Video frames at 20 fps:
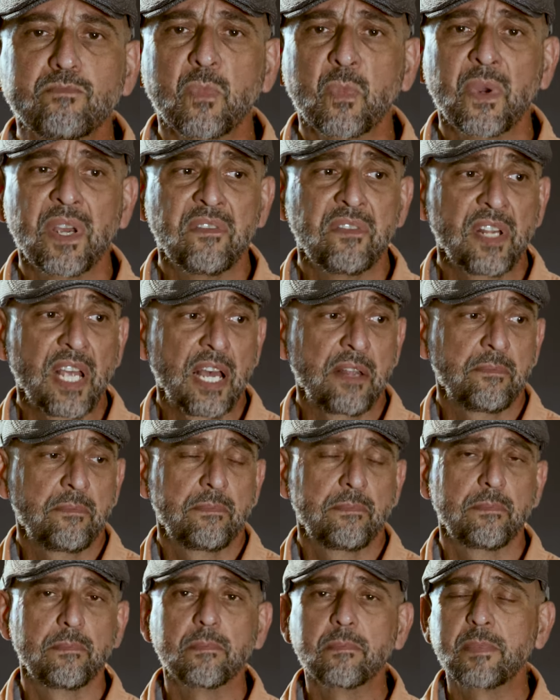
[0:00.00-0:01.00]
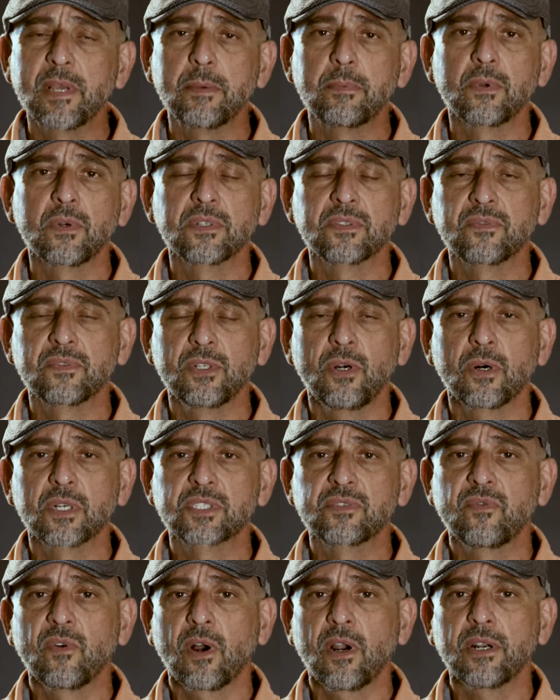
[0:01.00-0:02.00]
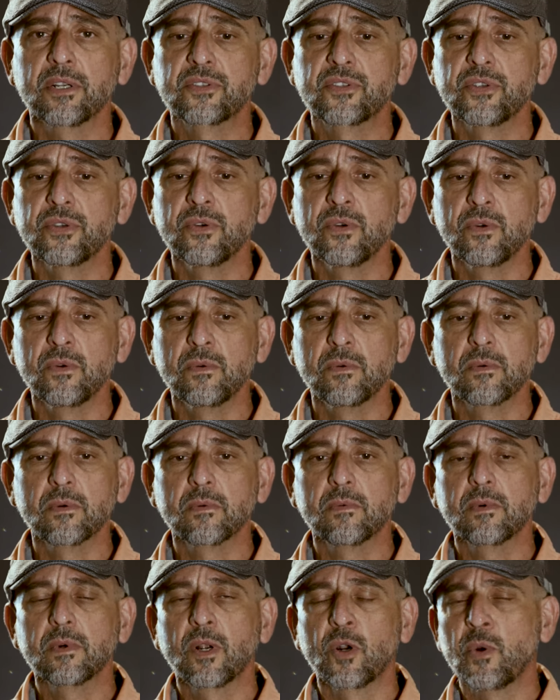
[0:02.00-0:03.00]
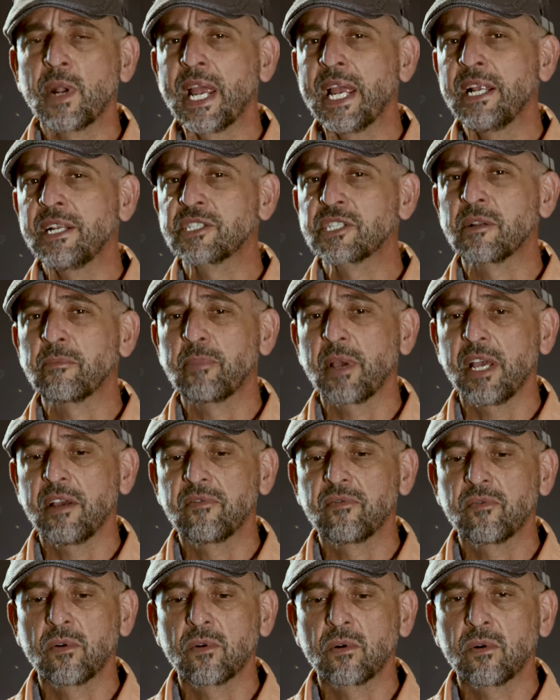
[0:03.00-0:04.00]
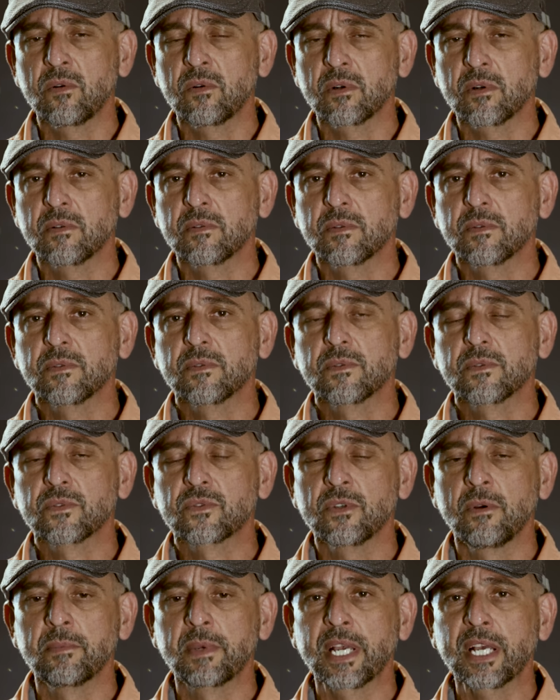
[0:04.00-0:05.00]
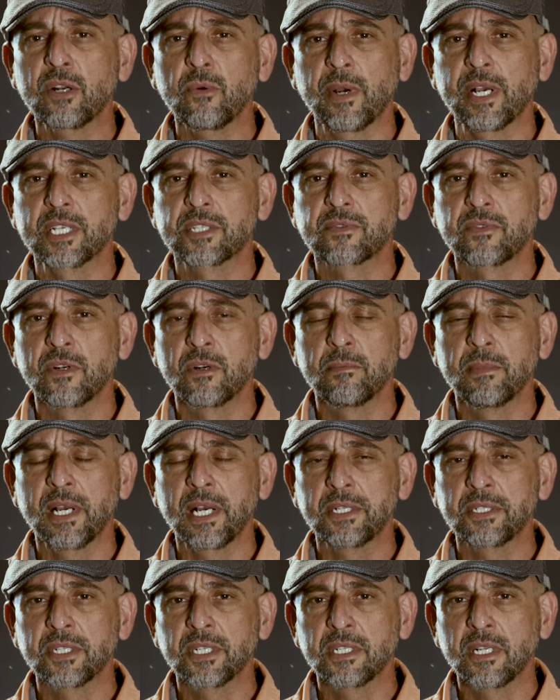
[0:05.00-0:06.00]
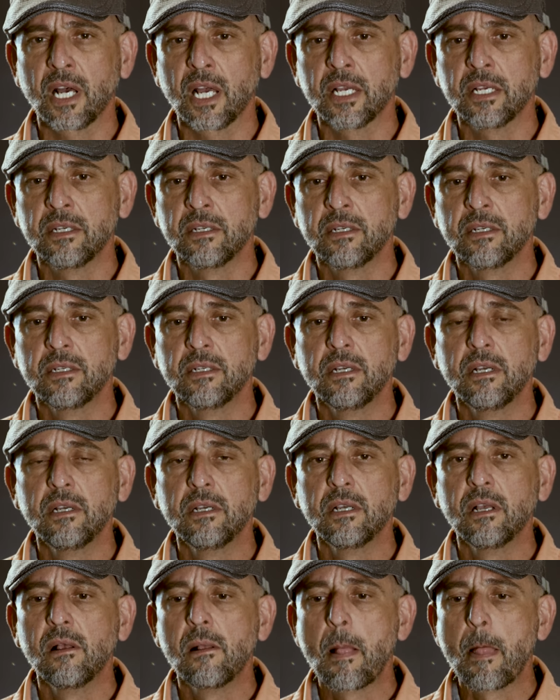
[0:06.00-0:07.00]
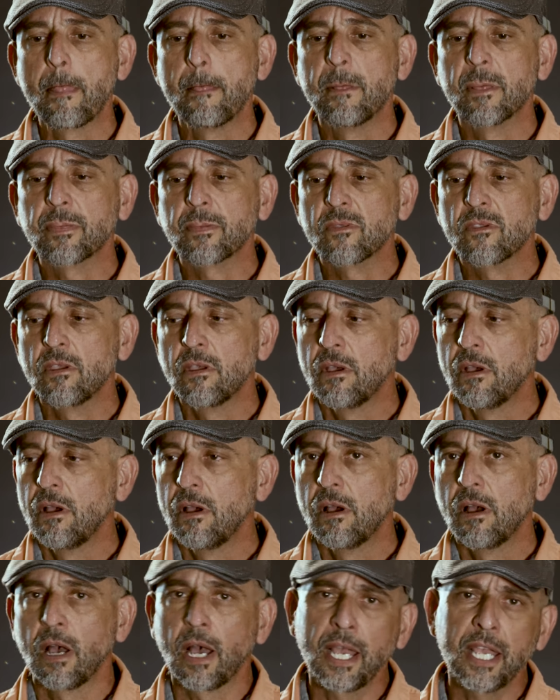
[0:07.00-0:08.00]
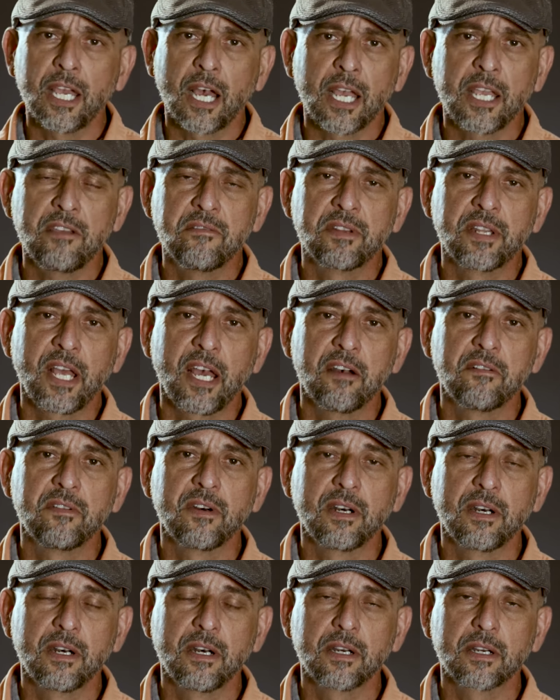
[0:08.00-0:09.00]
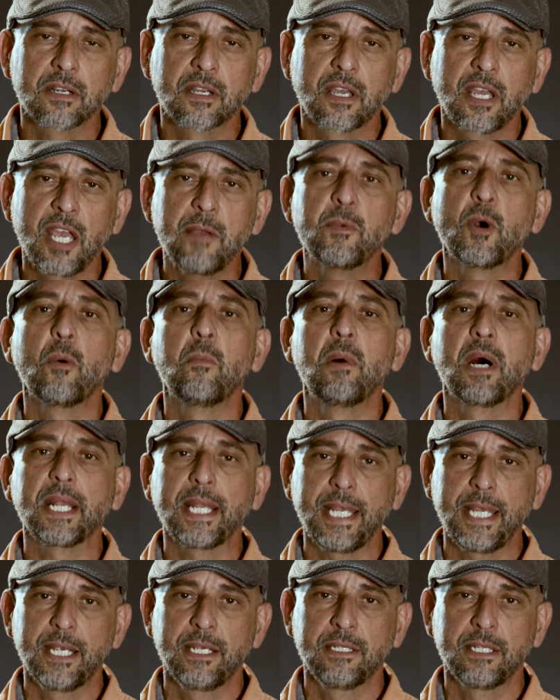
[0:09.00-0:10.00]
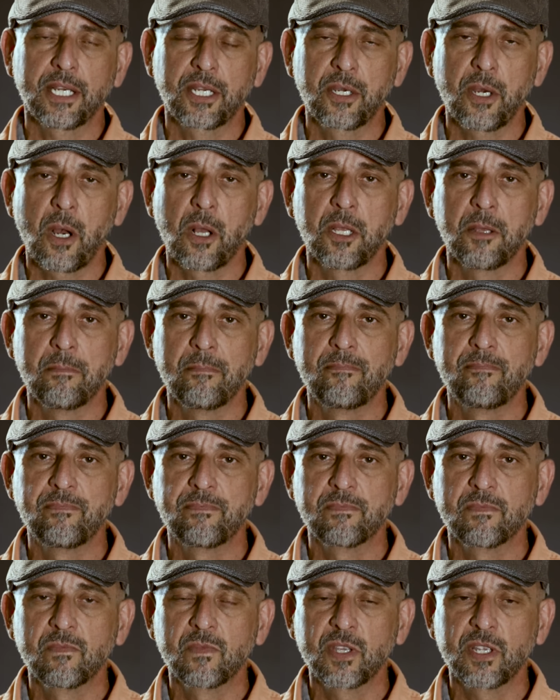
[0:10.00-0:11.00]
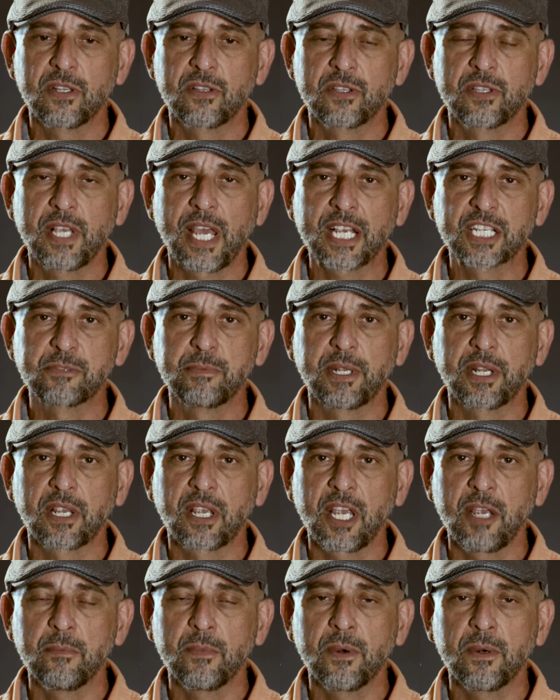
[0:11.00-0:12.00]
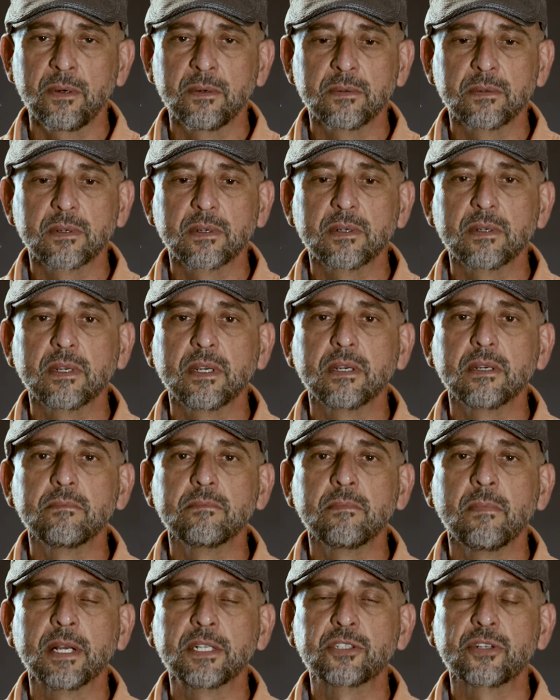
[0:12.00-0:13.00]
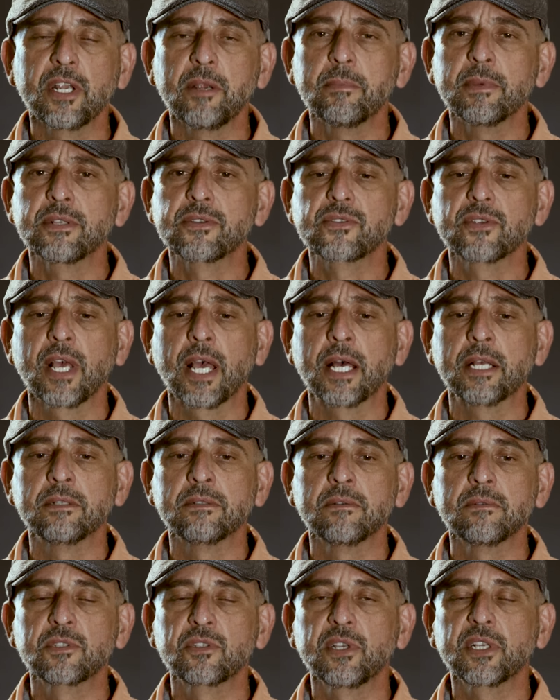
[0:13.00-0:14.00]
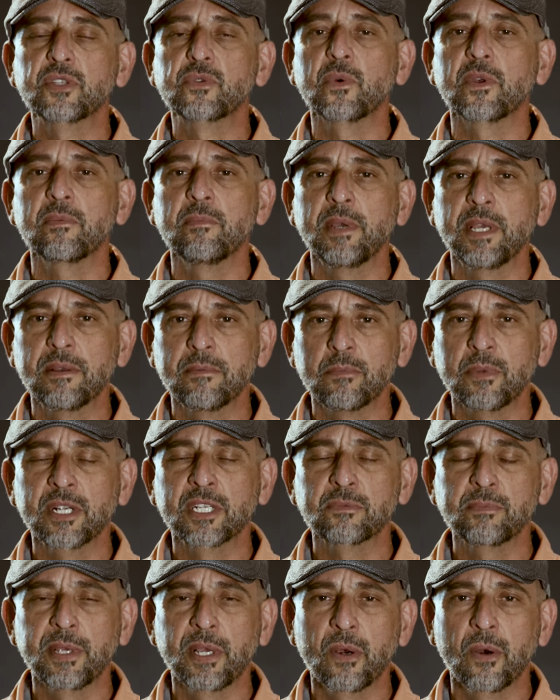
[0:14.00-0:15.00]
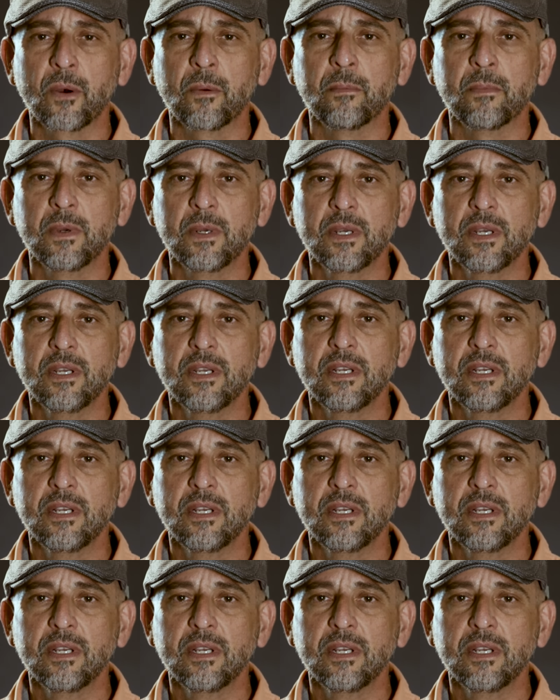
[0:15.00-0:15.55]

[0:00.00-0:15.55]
We even had people go as far to arrange and pay for some getaways for Amanda and I. I even have a chemo buddy, I call him. He takes me to chemo, my treatments, and sits with me, and brings me home.